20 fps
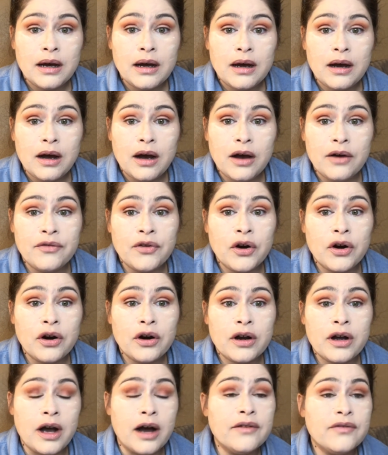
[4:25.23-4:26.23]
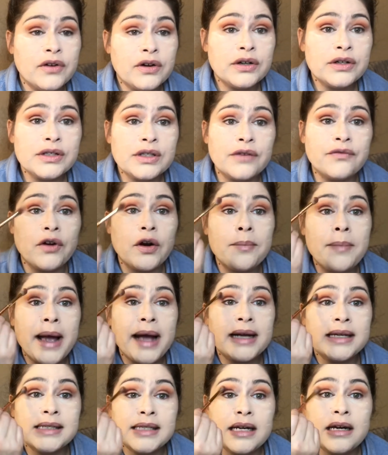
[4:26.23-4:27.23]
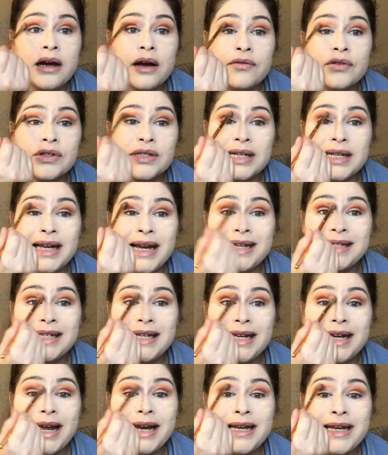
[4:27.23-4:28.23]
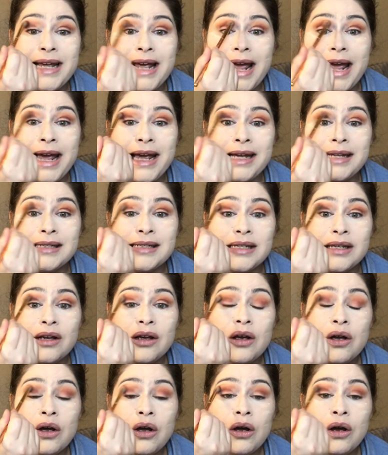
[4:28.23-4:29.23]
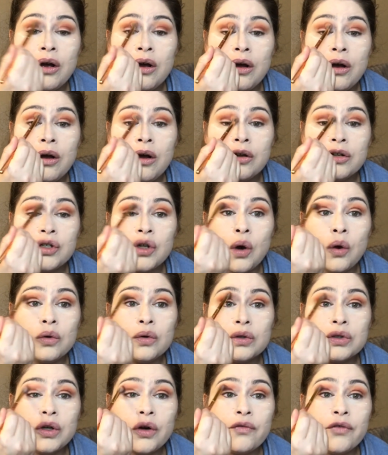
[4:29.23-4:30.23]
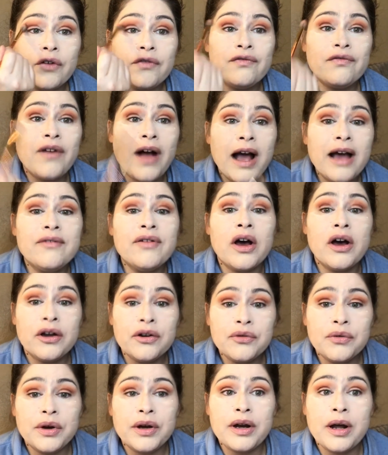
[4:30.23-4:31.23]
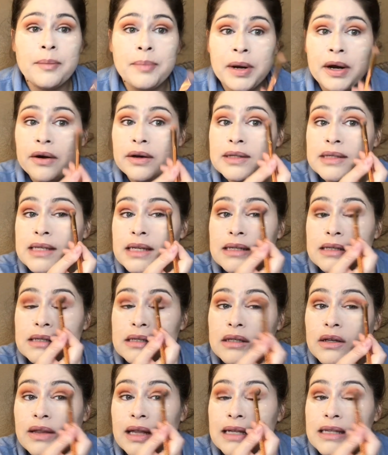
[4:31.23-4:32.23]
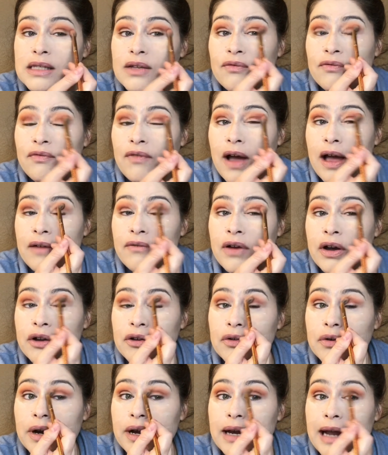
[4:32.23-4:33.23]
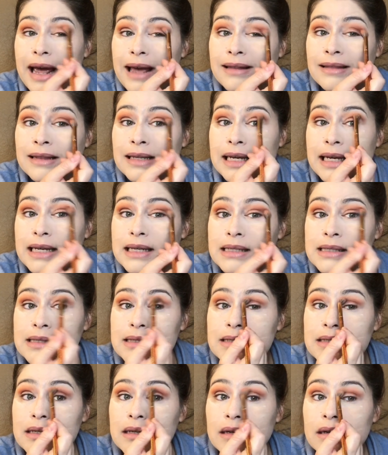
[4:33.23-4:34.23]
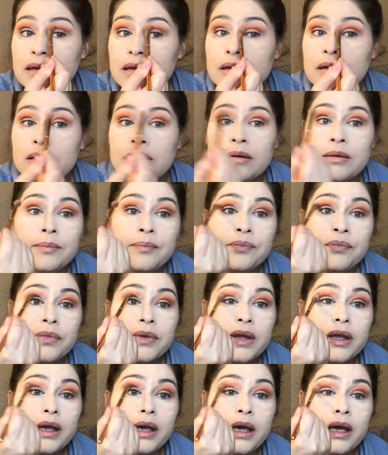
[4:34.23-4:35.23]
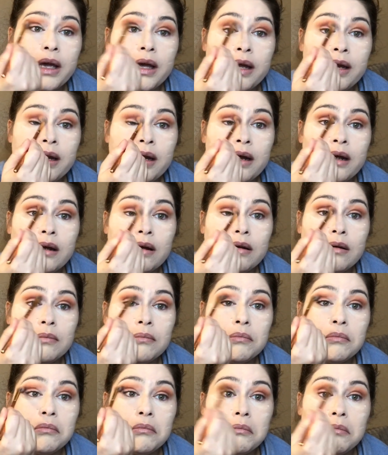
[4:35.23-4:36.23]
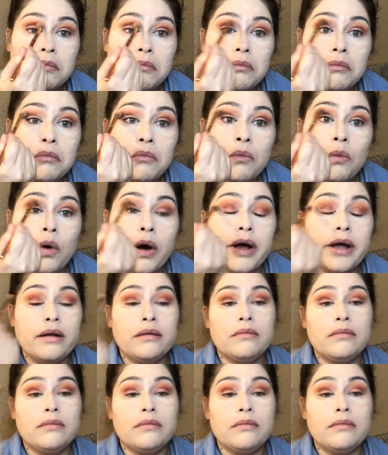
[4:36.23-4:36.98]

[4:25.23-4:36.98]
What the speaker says: of her covers, of her magazine covers in 1998, totaled over 500 appearances. So that's 500 at least in what?